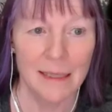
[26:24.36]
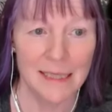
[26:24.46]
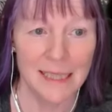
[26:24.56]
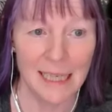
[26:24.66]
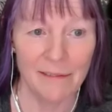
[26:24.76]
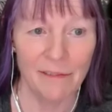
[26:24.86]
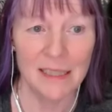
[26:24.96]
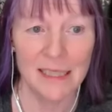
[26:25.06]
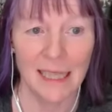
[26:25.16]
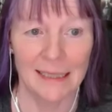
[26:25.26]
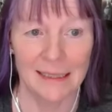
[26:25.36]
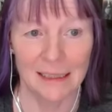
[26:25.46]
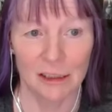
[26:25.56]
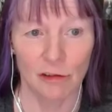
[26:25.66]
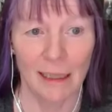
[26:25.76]
The Devas, in
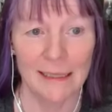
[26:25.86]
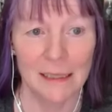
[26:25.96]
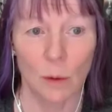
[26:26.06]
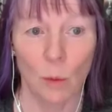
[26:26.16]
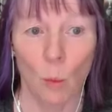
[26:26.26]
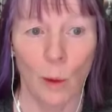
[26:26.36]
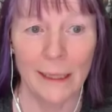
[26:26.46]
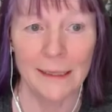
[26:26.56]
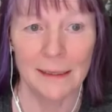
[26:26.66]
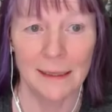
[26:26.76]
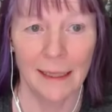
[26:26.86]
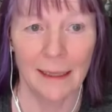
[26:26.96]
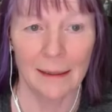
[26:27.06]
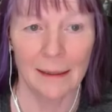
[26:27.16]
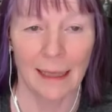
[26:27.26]
distress, went to
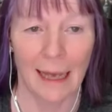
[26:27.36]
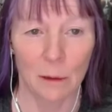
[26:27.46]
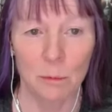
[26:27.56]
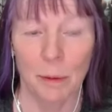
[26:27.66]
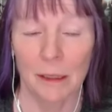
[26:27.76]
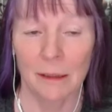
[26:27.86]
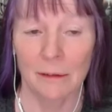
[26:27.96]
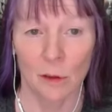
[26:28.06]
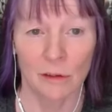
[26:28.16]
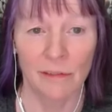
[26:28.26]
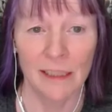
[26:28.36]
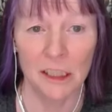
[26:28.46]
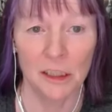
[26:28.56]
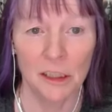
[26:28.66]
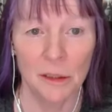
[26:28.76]
seek the help of Lord
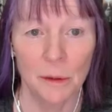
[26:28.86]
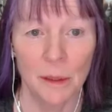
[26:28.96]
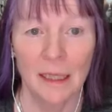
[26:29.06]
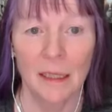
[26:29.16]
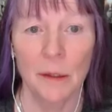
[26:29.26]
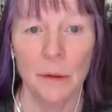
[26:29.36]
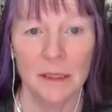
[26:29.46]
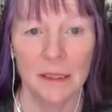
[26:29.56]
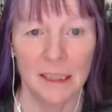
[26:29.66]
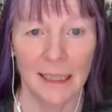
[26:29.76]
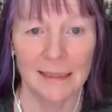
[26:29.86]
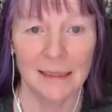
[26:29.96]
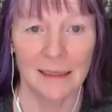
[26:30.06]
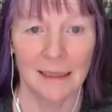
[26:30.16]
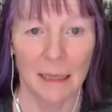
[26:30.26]
Vishnu, who
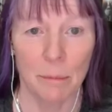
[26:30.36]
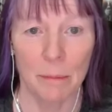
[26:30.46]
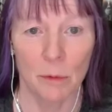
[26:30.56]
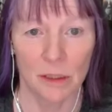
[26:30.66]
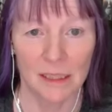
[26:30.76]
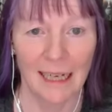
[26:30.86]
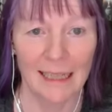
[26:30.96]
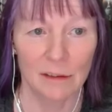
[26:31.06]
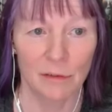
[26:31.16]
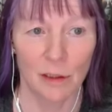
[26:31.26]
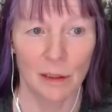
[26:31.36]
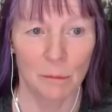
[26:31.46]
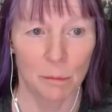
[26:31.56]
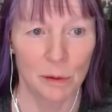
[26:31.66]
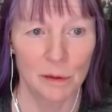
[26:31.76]
suggested they'd be more tactful
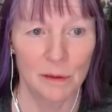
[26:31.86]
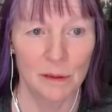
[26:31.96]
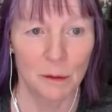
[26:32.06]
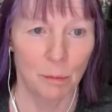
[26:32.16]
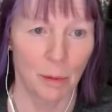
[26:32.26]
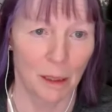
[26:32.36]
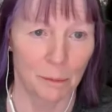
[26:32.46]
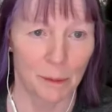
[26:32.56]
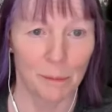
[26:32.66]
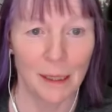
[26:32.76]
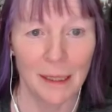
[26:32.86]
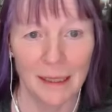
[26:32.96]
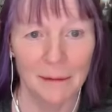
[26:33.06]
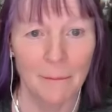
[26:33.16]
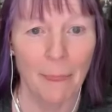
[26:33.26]
and prudent, blah, blah,
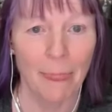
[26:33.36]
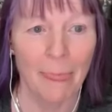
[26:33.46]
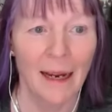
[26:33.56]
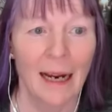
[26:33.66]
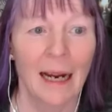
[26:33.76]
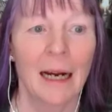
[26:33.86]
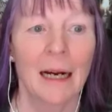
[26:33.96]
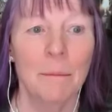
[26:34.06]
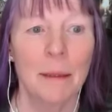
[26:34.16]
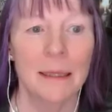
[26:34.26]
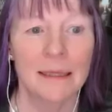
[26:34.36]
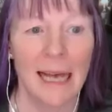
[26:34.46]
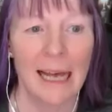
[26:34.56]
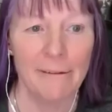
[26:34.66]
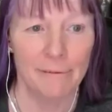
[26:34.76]
blah. But
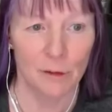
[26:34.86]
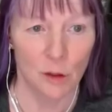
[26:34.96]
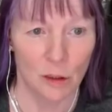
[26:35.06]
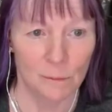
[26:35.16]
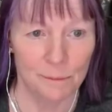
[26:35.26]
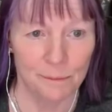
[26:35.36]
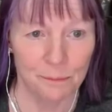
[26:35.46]
therefore,